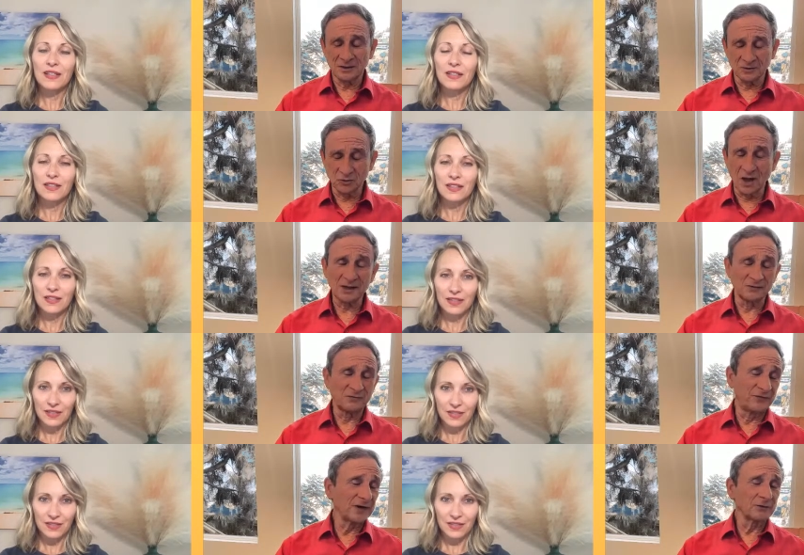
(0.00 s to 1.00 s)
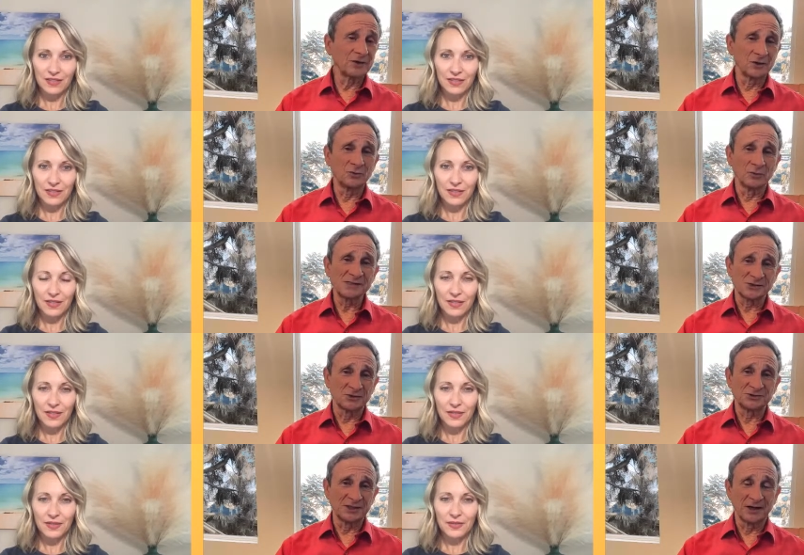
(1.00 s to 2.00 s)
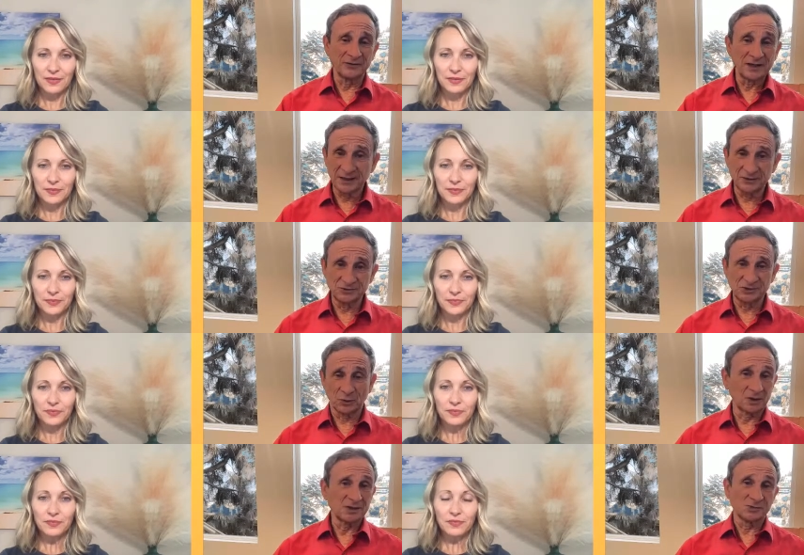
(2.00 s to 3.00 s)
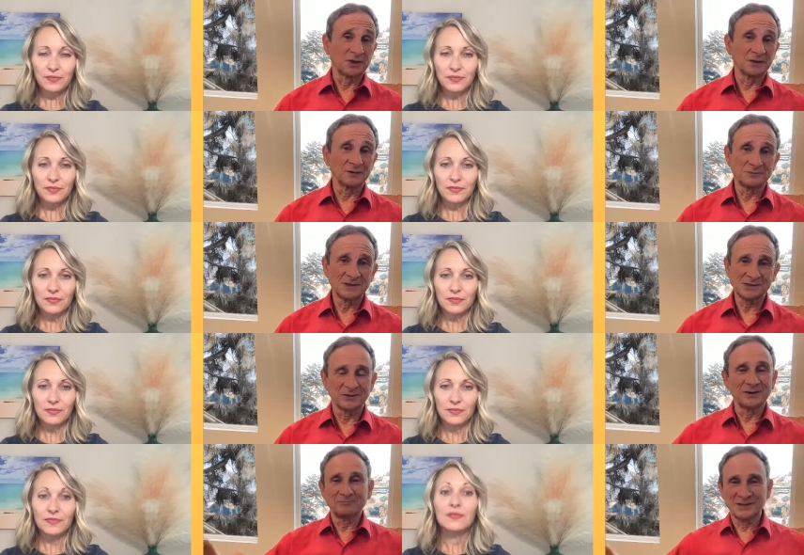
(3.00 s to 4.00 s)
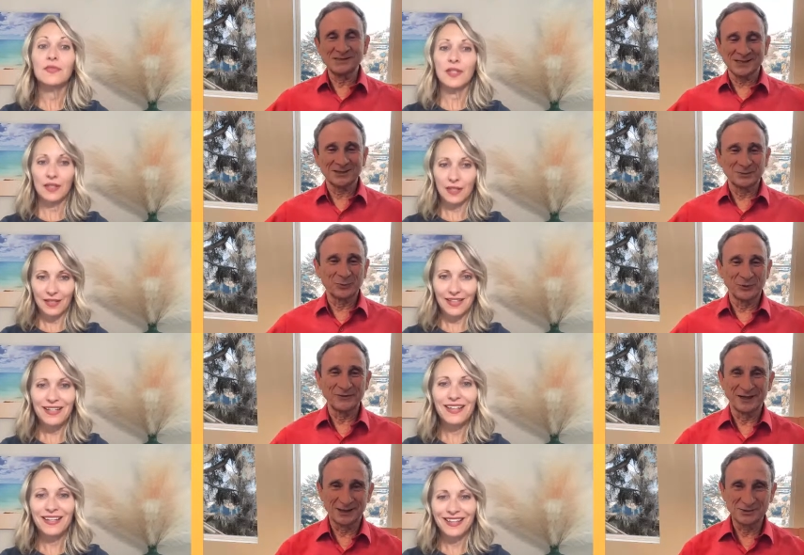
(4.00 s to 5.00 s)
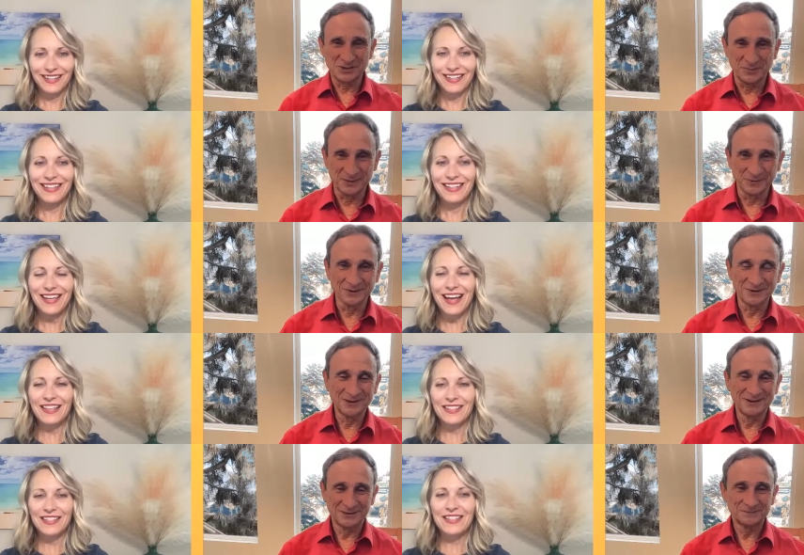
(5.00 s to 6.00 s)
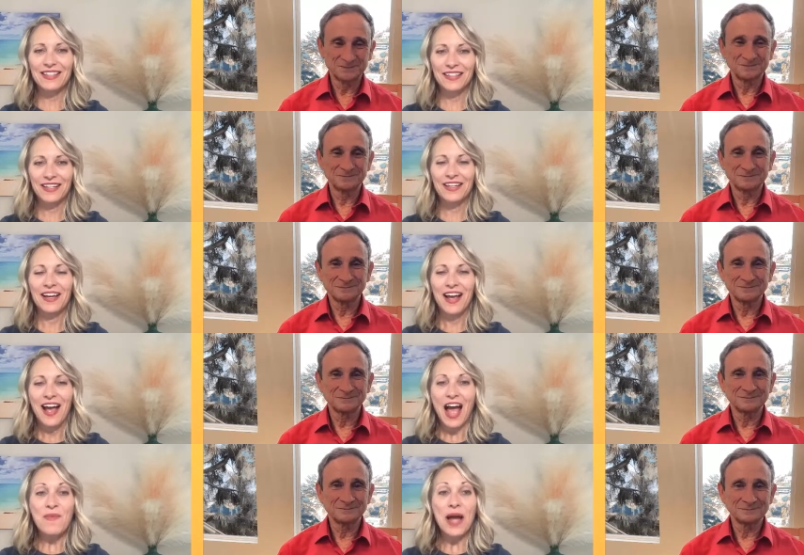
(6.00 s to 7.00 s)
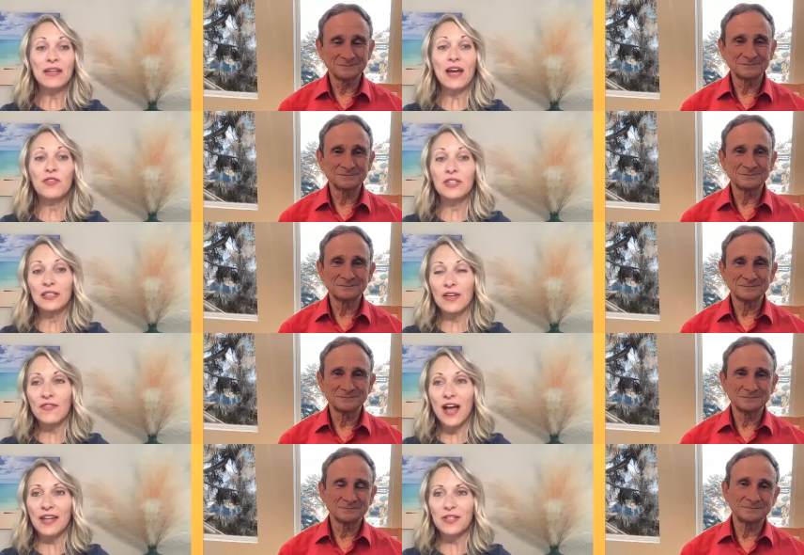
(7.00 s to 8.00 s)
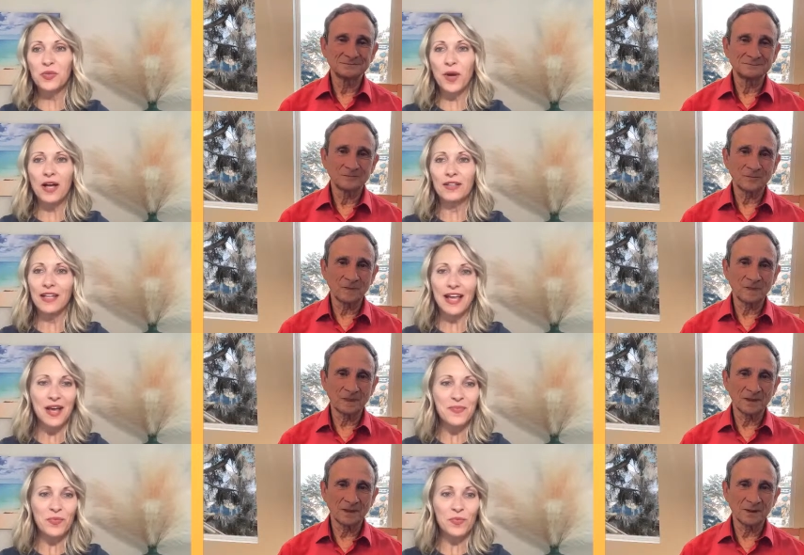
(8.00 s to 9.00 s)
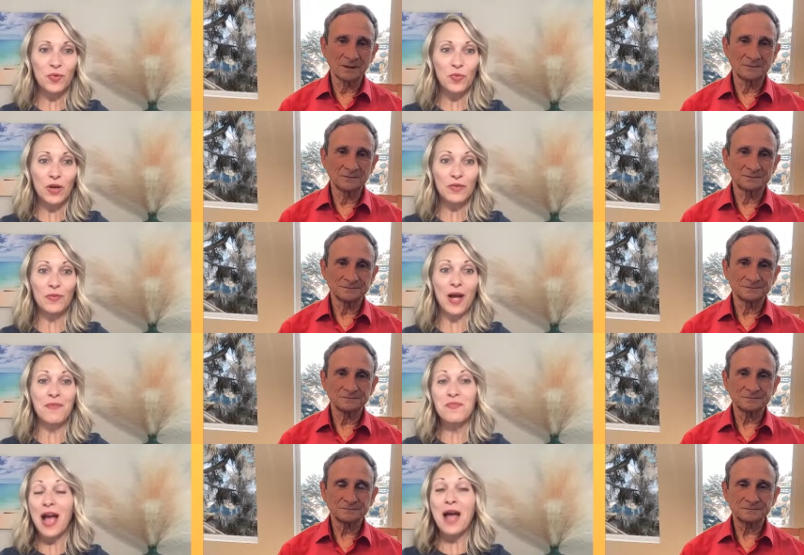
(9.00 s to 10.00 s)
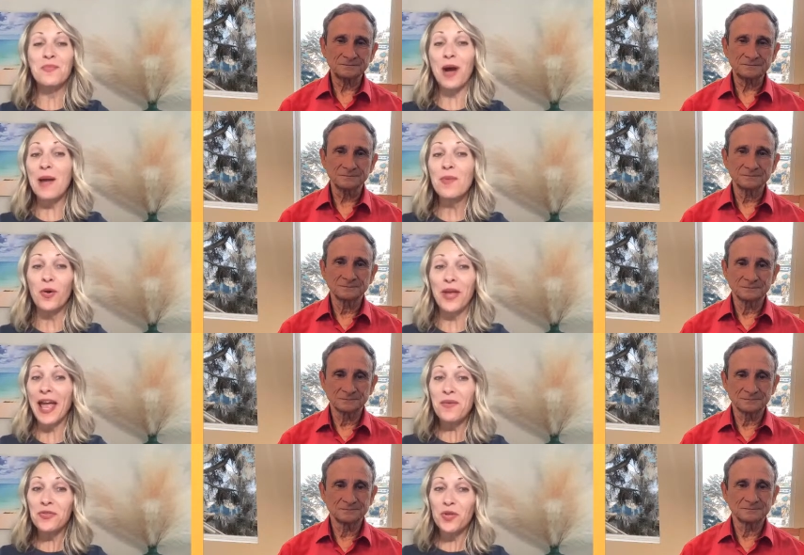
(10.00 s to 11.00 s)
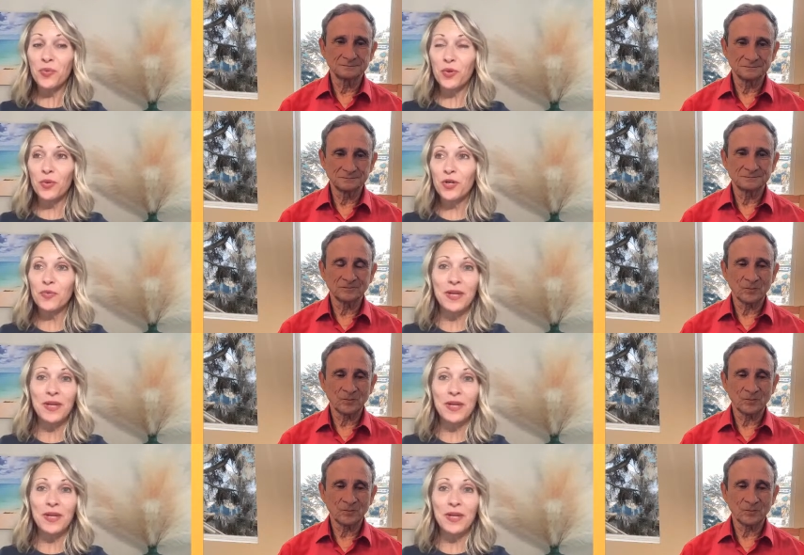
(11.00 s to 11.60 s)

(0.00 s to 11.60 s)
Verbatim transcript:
Speaker 1: a lot of very good research now that energy work is real. So I just like to point that out to people.
Speaker 2: Yes, um, I, I really love that as well. Um, I'm, I'm okay with the woo woo